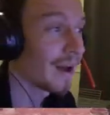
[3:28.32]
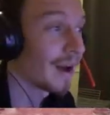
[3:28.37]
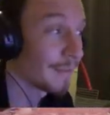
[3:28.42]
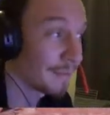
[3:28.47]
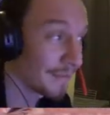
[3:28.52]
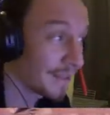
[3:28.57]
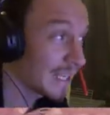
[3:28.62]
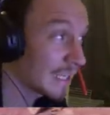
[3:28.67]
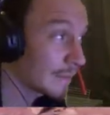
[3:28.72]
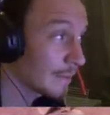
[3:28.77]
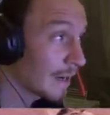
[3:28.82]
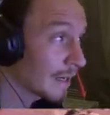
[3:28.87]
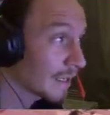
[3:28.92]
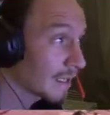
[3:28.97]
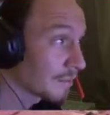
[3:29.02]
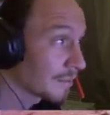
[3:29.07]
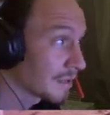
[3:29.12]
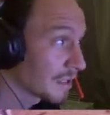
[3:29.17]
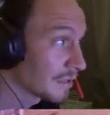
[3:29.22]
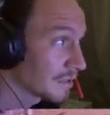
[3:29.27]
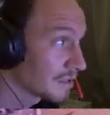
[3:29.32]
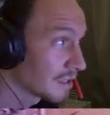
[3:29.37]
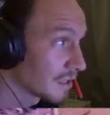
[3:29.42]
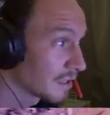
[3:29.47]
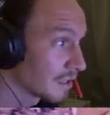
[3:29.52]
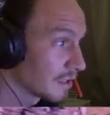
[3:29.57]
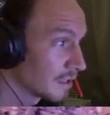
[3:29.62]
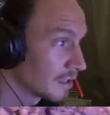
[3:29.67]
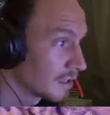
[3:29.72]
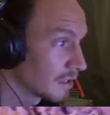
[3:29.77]
I'm thinking about a computer.
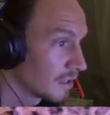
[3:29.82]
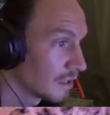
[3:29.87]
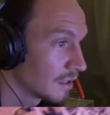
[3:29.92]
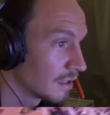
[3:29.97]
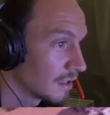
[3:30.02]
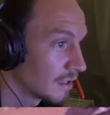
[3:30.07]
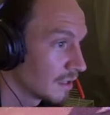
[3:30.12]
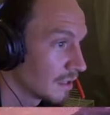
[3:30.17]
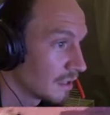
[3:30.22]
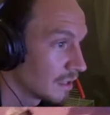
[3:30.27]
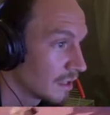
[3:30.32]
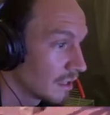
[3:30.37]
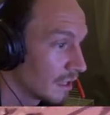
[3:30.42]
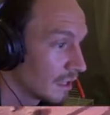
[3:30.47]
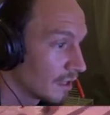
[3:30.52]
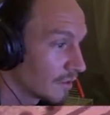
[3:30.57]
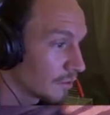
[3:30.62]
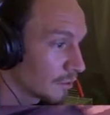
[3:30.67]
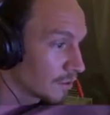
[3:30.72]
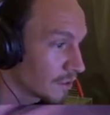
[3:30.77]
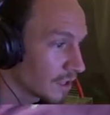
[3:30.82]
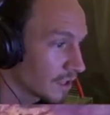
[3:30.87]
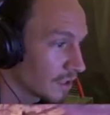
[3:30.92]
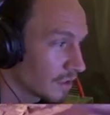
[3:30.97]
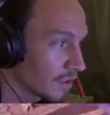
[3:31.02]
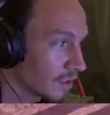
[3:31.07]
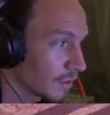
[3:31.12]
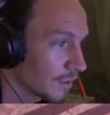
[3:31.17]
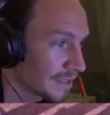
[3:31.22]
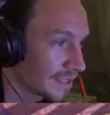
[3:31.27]
Unfortunately, I
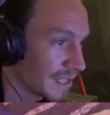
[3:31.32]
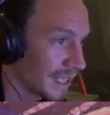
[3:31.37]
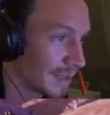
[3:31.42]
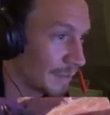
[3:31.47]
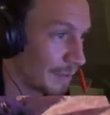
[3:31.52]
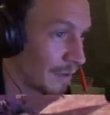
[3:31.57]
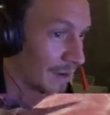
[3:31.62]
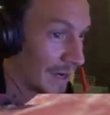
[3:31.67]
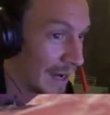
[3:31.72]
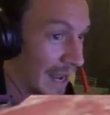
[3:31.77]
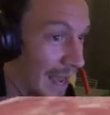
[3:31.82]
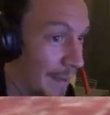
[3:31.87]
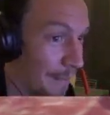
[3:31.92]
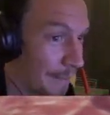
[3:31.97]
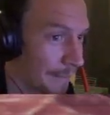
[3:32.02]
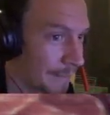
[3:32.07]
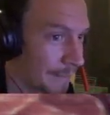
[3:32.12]
don't know exactly where I am